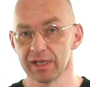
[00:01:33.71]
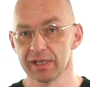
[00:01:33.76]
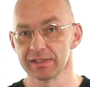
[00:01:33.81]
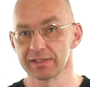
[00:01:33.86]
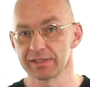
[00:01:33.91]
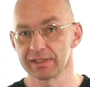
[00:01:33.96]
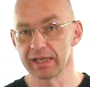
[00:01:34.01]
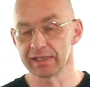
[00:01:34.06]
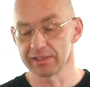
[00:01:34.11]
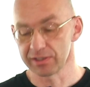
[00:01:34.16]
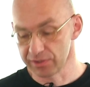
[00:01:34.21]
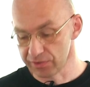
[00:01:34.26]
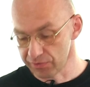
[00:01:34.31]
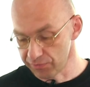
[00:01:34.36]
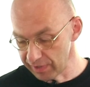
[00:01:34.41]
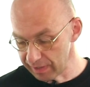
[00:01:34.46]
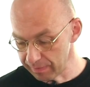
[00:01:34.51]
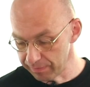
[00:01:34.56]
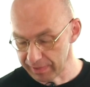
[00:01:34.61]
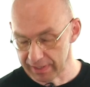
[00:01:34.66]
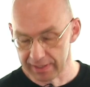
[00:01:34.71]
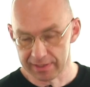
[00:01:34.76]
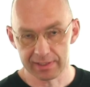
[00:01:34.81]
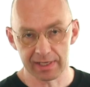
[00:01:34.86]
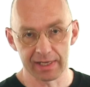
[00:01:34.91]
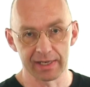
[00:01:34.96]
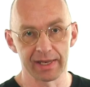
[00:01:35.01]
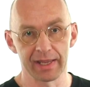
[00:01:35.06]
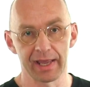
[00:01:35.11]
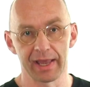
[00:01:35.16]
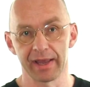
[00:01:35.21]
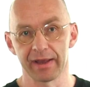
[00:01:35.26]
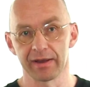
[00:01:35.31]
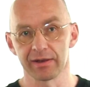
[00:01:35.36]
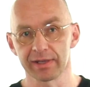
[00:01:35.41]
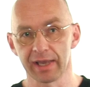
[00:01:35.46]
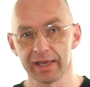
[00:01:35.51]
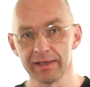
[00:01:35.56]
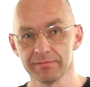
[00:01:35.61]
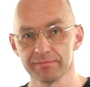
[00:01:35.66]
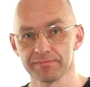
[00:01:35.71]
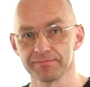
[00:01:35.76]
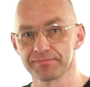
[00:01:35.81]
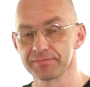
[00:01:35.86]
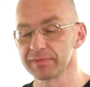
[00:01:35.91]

stays three beats in the air, okay?